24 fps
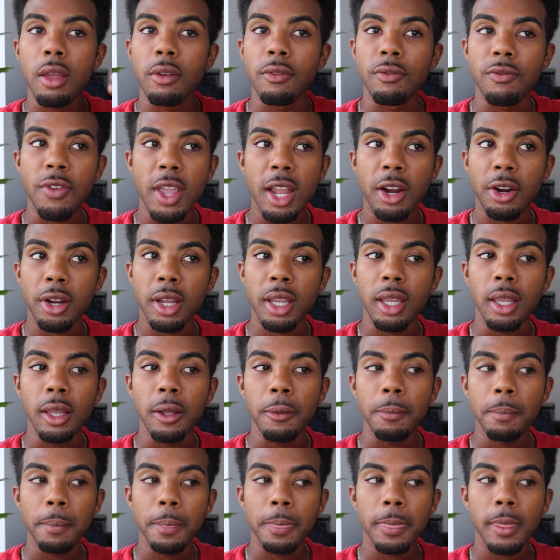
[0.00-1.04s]

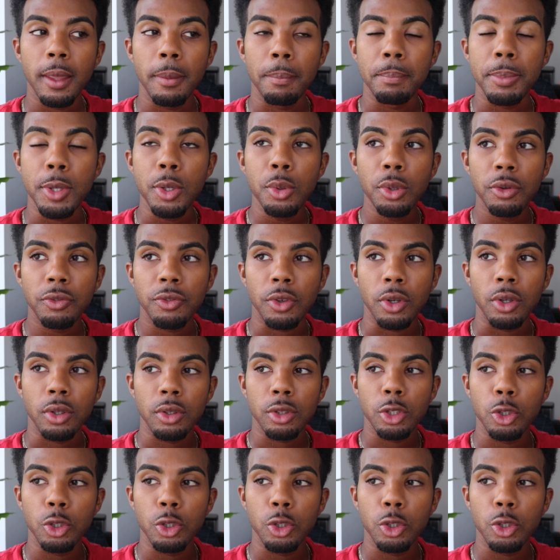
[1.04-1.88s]
very beautiful.